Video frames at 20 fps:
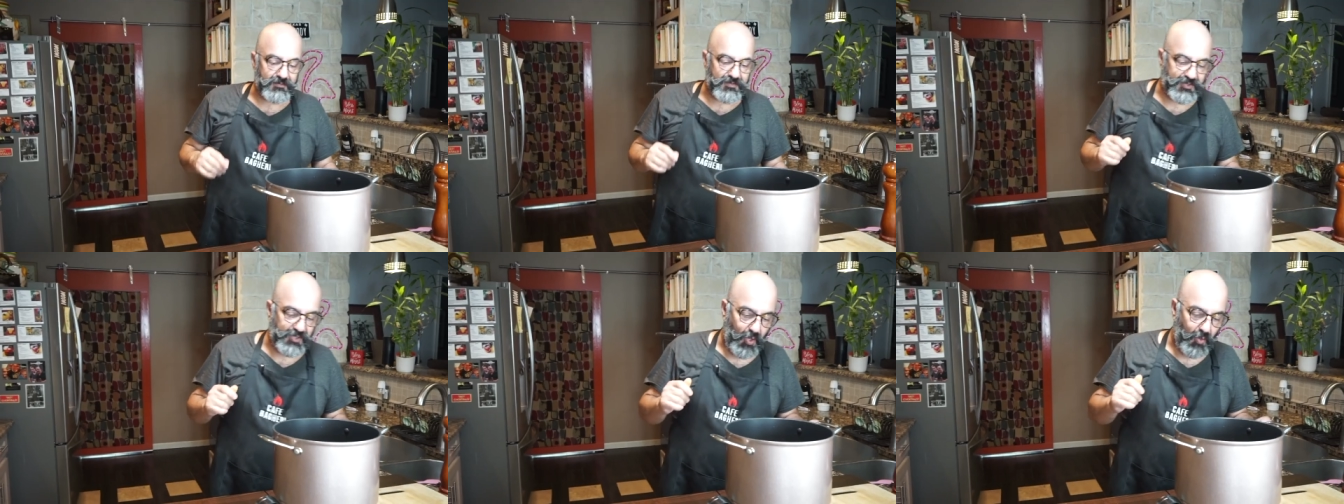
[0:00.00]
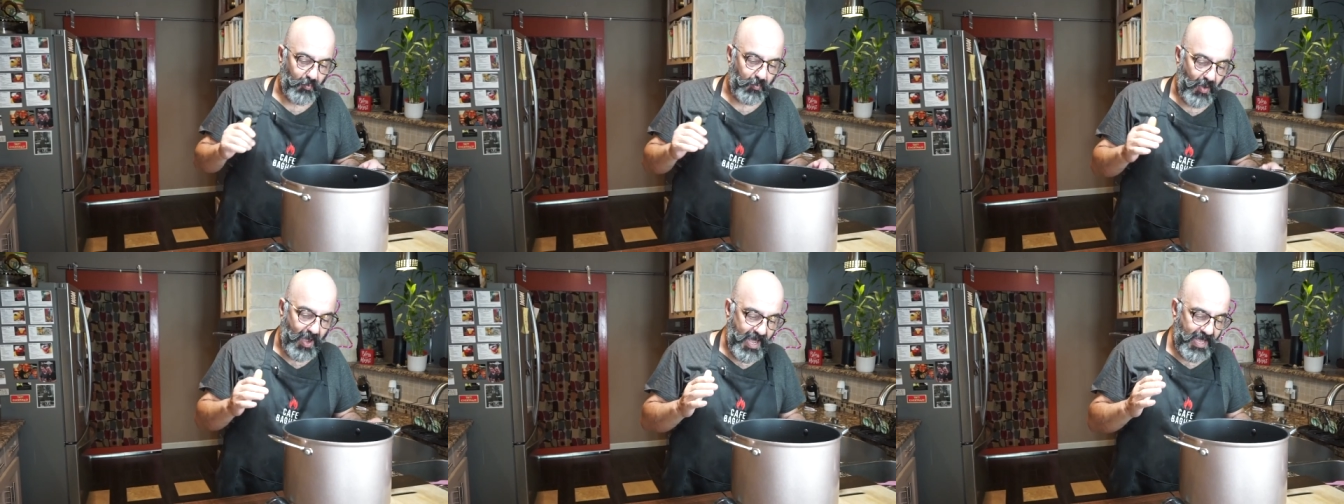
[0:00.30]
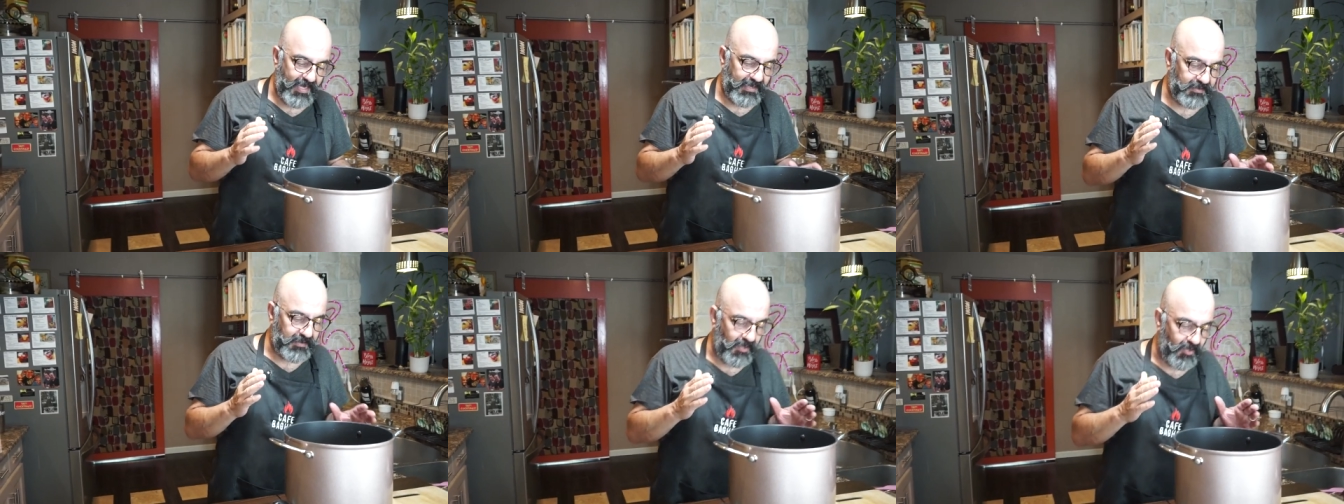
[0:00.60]
So
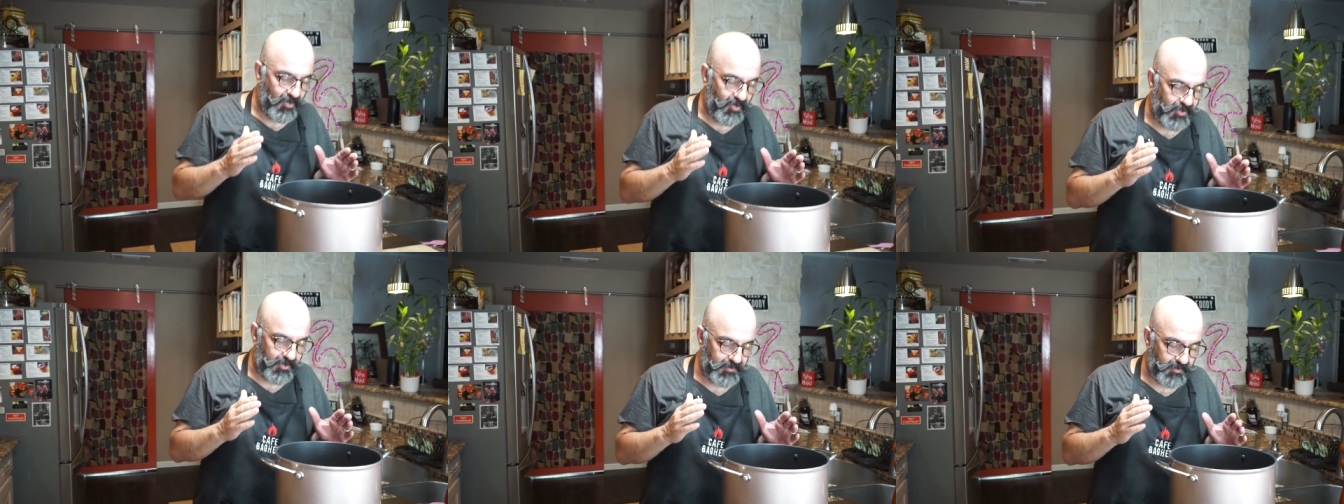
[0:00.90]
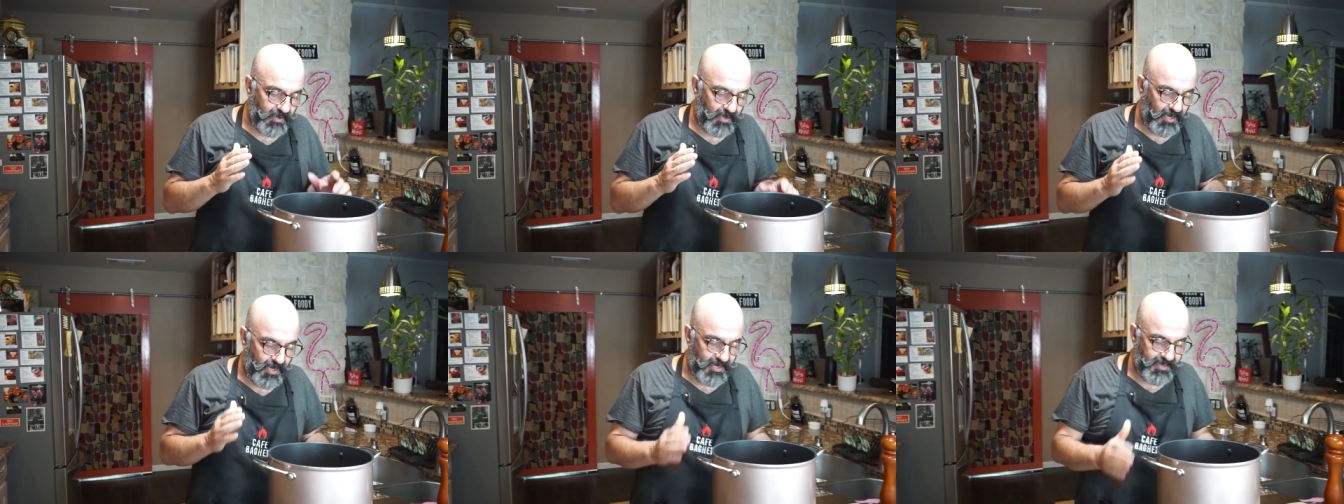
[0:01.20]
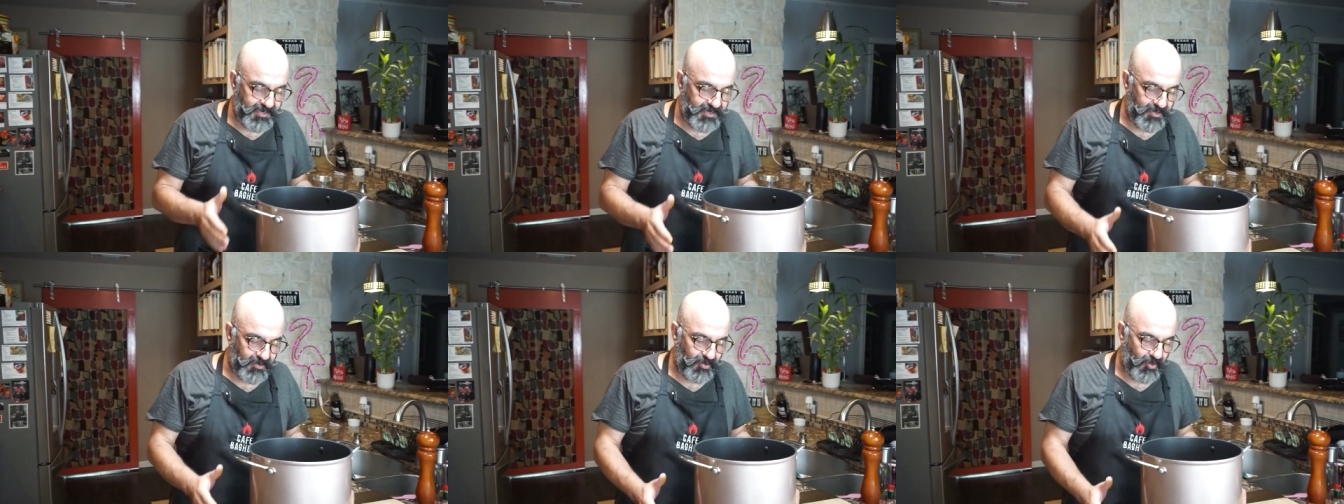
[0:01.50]
while our
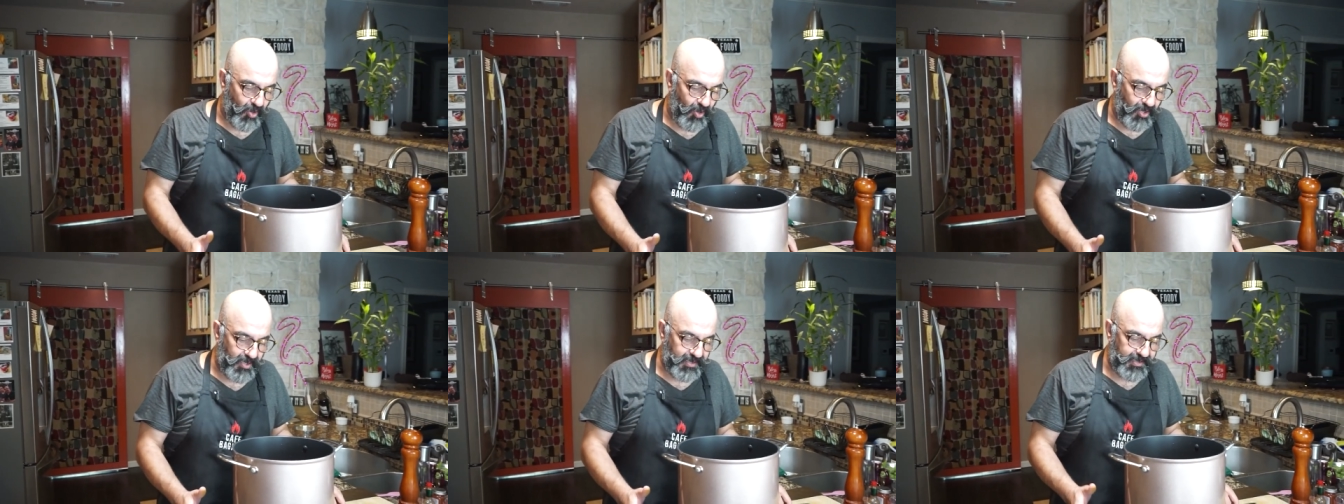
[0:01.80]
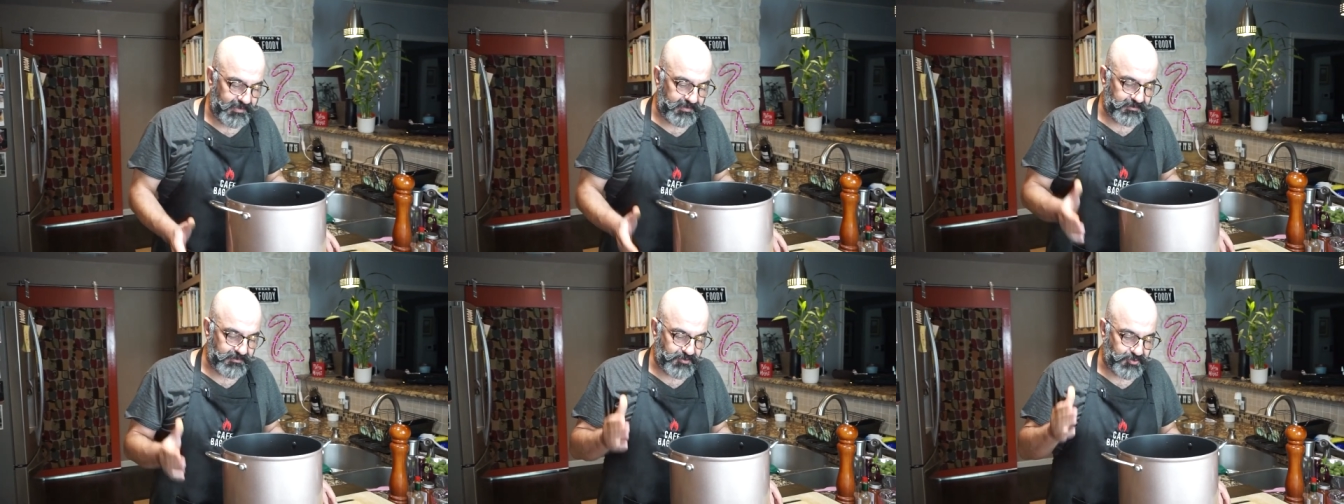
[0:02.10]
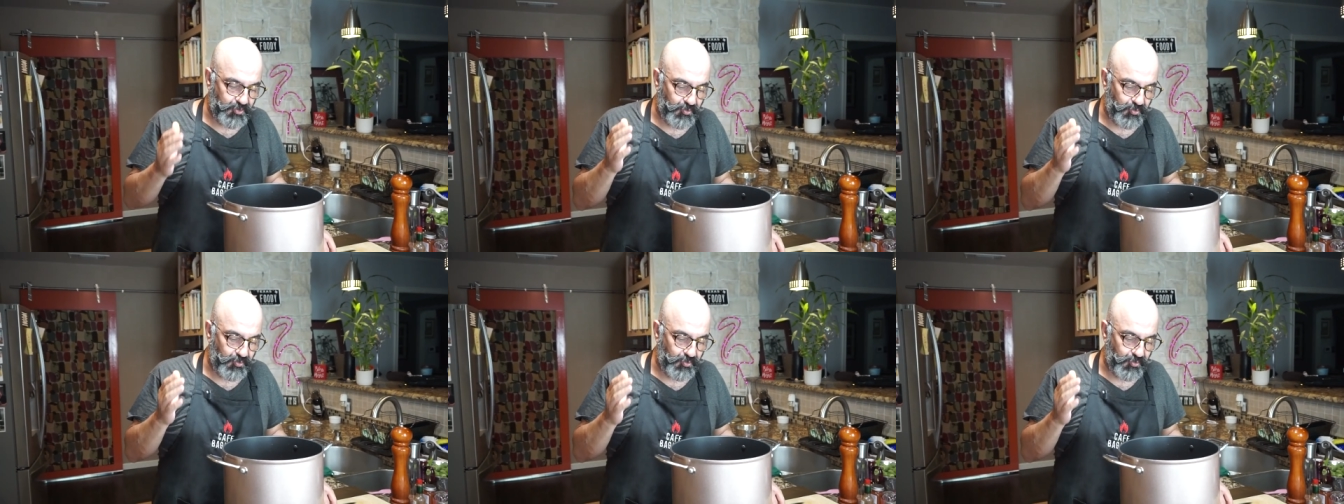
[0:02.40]
onion, garlic,